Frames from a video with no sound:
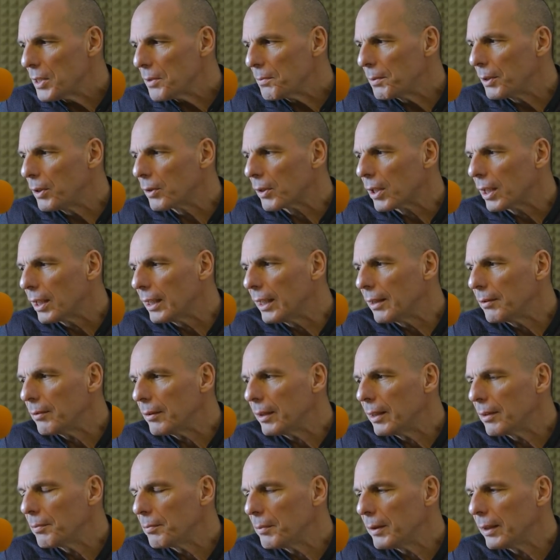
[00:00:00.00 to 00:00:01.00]
But look,
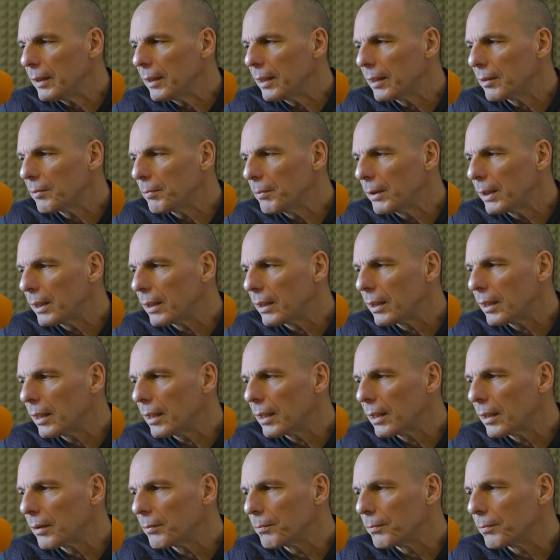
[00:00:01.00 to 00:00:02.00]
let me
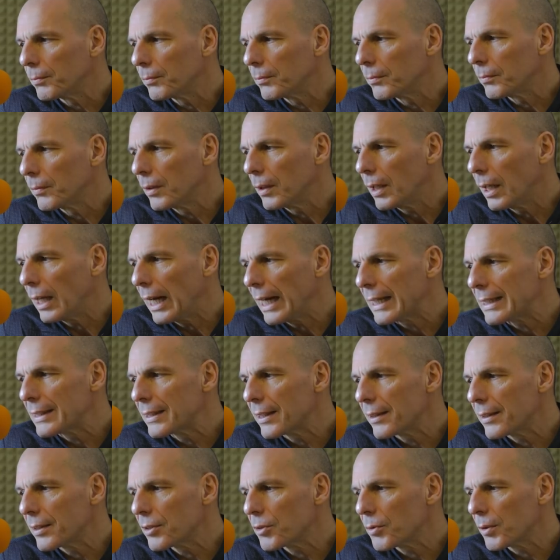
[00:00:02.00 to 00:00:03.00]

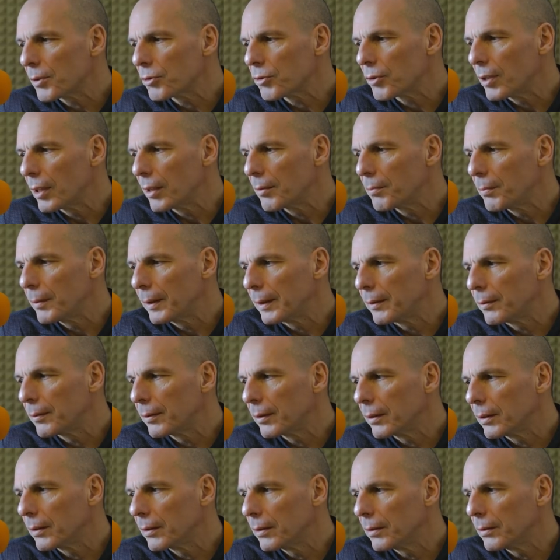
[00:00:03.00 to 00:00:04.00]
answer this question a little bit
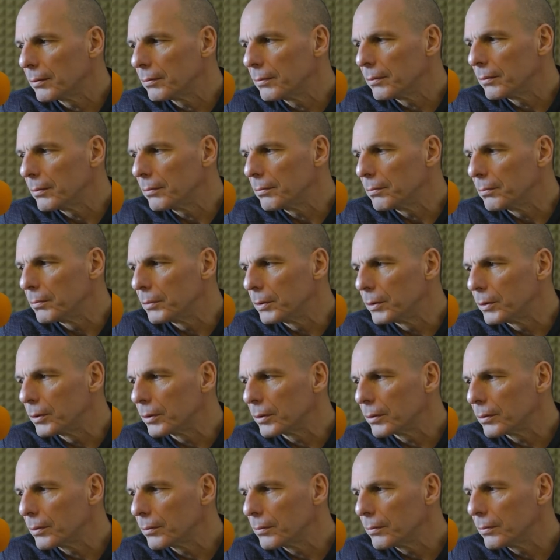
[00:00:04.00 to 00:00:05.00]

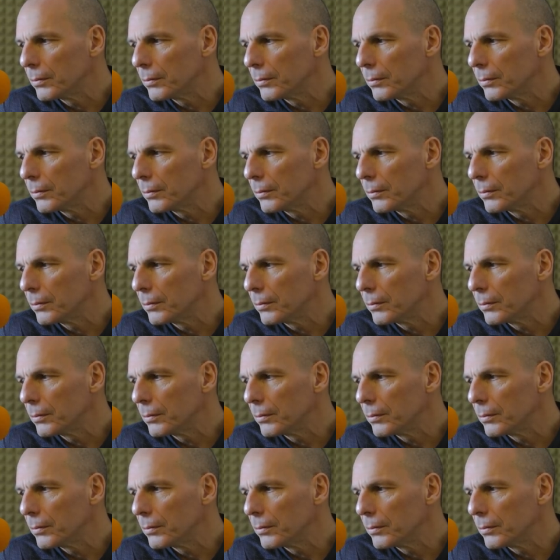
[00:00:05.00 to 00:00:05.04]
more